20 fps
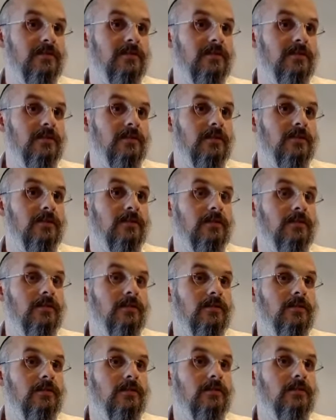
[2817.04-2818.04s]

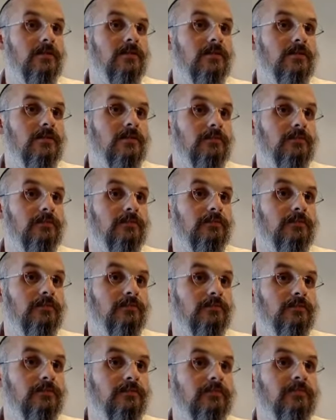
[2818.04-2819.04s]

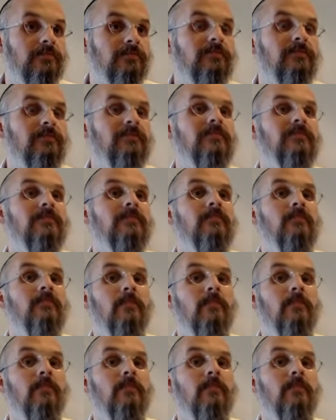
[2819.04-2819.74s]
Nobody speaks.